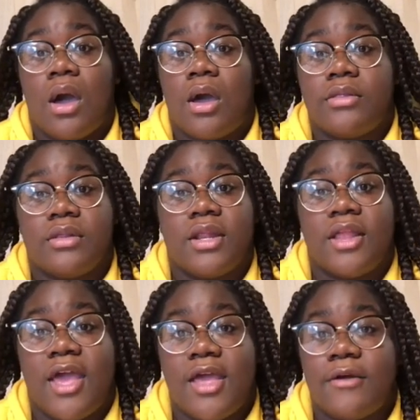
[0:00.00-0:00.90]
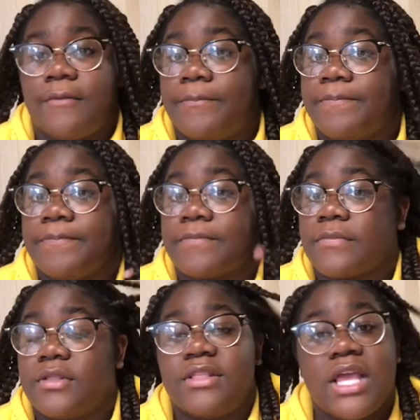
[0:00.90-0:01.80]
Other than that,
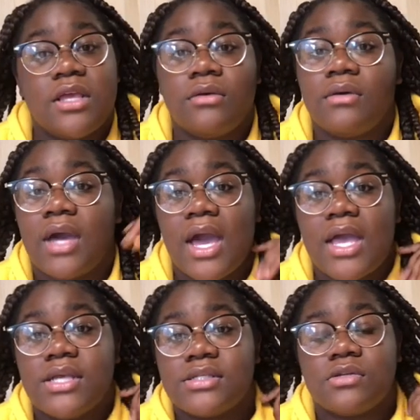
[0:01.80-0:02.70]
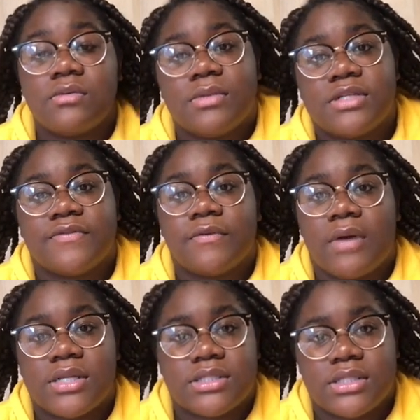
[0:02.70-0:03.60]
thank you guys so much for
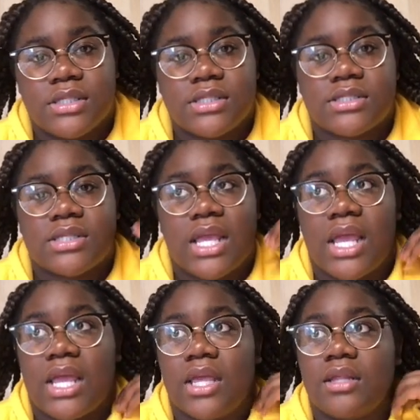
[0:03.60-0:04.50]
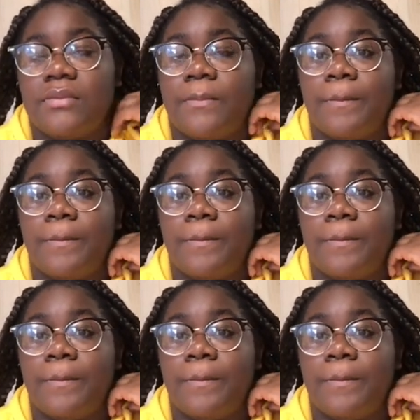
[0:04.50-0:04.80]
watching this, and